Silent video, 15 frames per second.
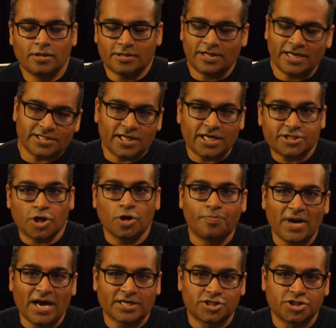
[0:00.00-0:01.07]
Let, let's go
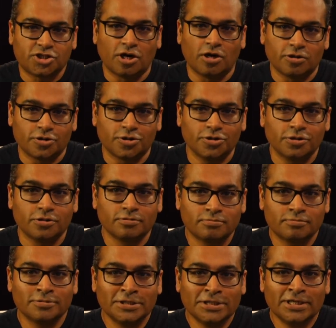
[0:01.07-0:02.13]
back to childhood,
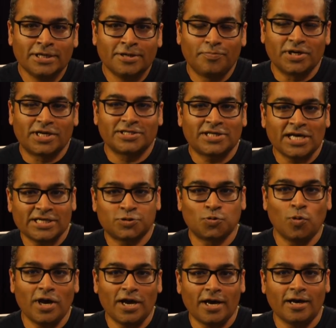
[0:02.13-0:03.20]
because
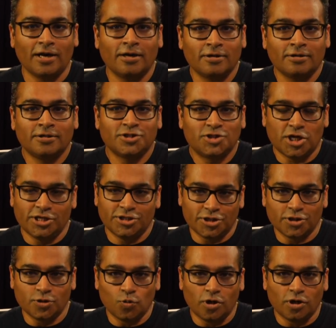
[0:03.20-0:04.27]
that's where
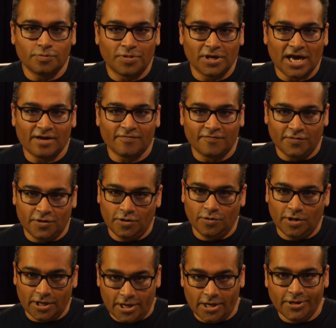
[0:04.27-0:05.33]
changing the world began for
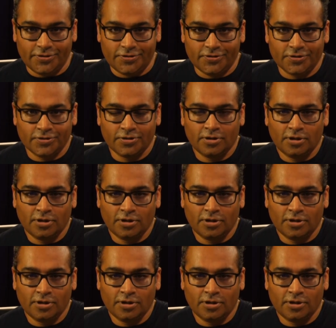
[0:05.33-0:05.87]
you, I guess.